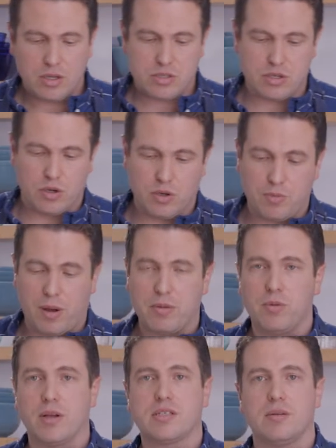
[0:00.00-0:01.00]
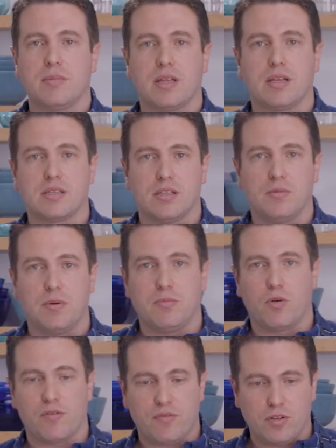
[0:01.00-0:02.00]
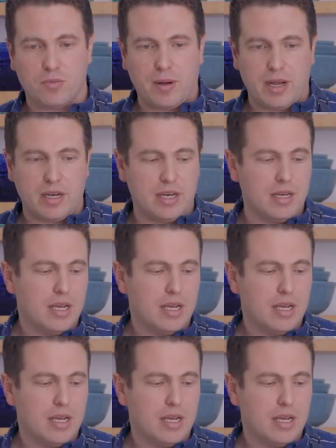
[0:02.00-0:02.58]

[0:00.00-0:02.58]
so you probably want something that's a little bit more fuller bodied.